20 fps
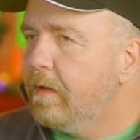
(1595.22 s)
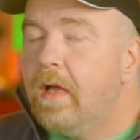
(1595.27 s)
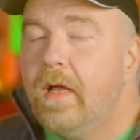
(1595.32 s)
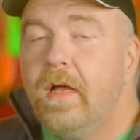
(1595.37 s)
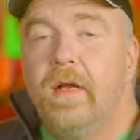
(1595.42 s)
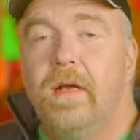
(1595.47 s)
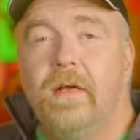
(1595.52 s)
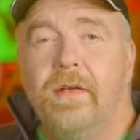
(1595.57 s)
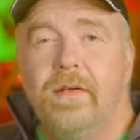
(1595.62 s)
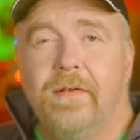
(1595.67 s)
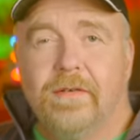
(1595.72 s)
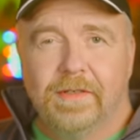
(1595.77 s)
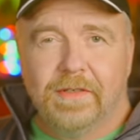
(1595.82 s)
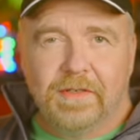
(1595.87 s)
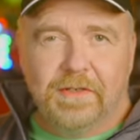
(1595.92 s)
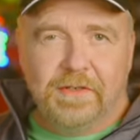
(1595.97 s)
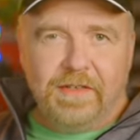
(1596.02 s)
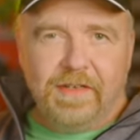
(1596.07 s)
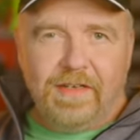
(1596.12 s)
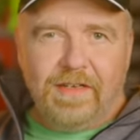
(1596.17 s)
Oh,
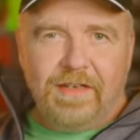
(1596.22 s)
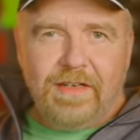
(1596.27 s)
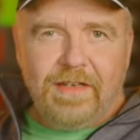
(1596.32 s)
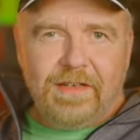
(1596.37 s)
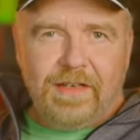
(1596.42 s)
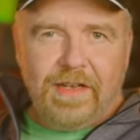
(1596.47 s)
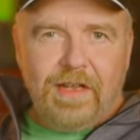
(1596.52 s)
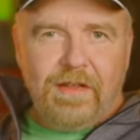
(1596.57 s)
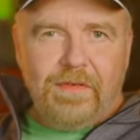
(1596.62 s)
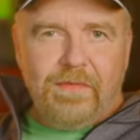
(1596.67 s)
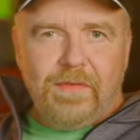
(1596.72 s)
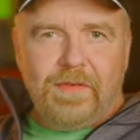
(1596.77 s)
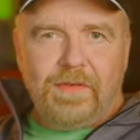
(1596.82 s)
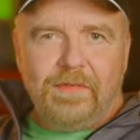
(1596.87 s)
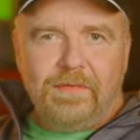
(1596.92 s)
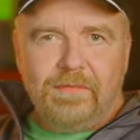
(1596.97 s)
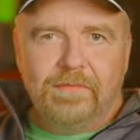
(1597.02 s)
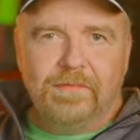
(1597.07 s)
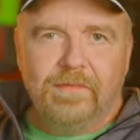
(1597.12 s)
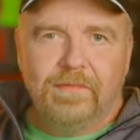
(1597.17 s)
good idea, Dave.
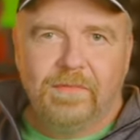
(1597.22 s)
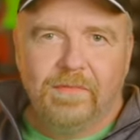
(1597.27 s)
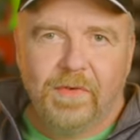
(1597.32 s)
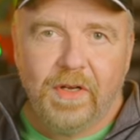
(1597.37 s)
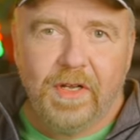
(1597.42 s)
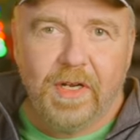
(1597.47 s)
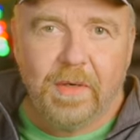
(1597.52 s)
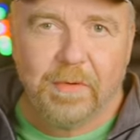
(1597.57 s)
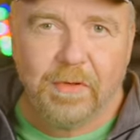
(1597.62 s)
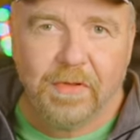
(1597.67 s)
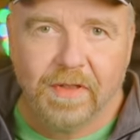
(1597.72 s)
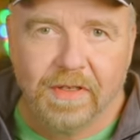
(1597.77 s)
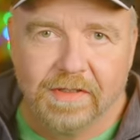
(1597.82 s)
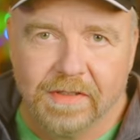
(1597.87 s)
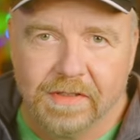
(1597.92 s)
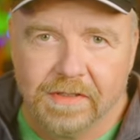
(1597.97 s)
Forgot about this.